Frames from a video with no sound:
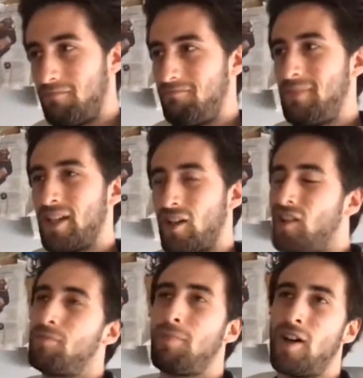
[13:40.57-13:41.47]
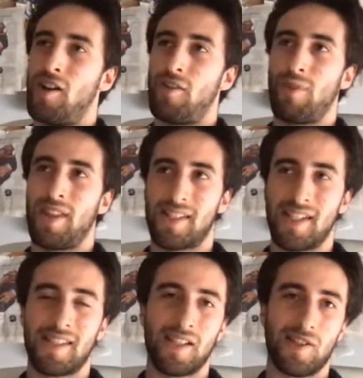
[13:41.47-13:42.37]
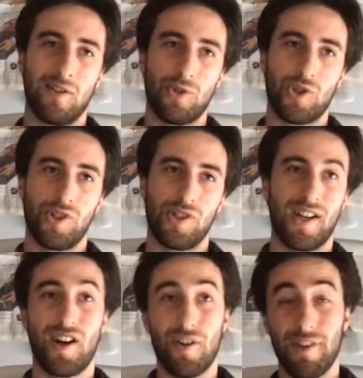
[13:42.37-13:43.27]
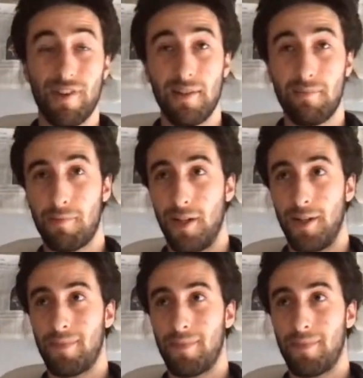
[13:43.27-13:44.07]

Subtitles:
be on par with existing solutions that are really popular,